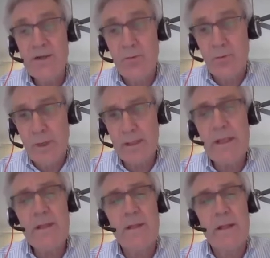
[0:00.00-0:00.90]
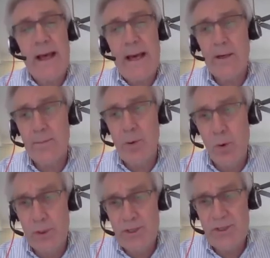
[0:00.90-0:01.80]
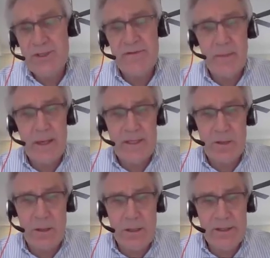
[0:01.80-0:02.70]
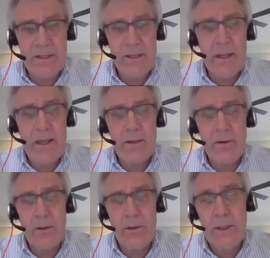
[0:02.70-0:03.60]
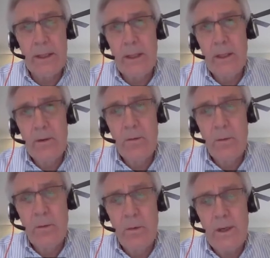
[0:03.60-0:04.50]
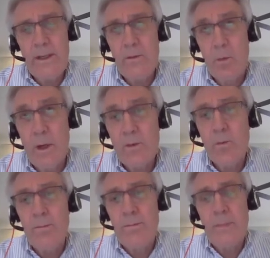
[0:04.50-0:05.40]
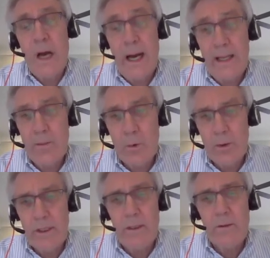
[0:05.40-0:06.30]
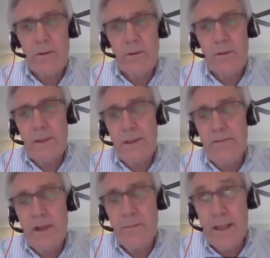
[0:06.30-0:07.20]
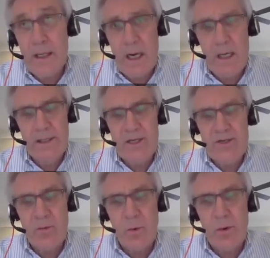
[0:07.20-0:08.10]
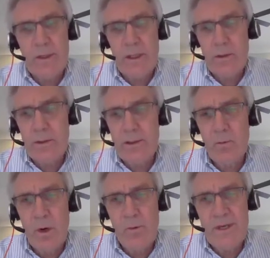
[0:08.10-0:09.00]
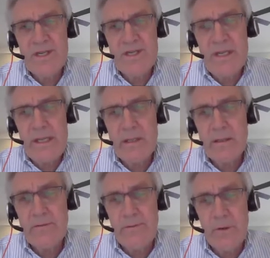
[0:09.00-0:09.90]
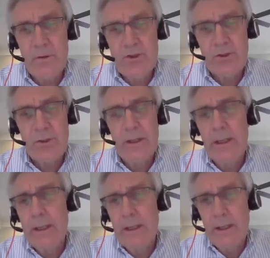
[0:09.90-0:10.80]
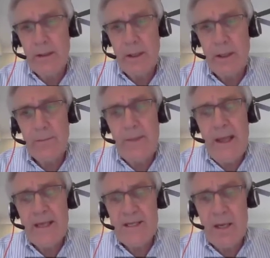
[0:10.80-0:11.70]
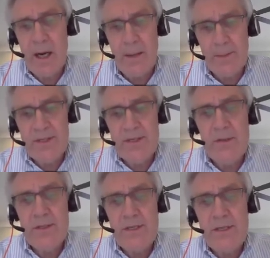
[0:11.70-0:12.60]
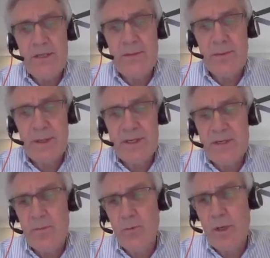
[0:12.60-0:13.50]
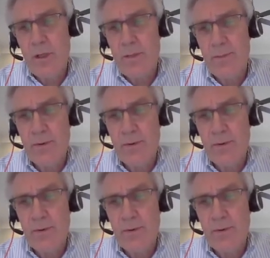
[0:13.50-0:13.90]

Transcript: So really the latter portions of my talk today are what what I am working on and, and my colleagues are working on and what we see in the future um, as the opportunity to bring some real